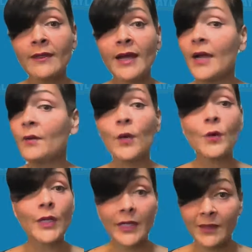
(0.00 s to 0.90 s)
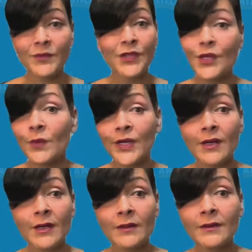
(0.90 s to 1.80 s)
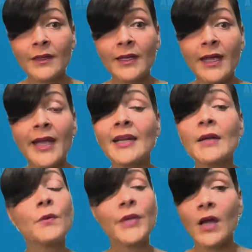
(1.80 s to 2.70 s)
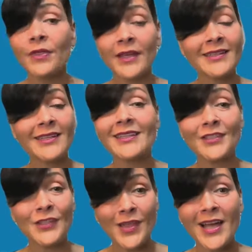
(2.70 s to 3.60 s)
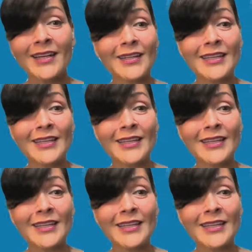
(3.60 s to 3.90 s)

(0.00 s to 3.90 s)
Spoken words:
I won't claim to know it all. And I will be authentically to that,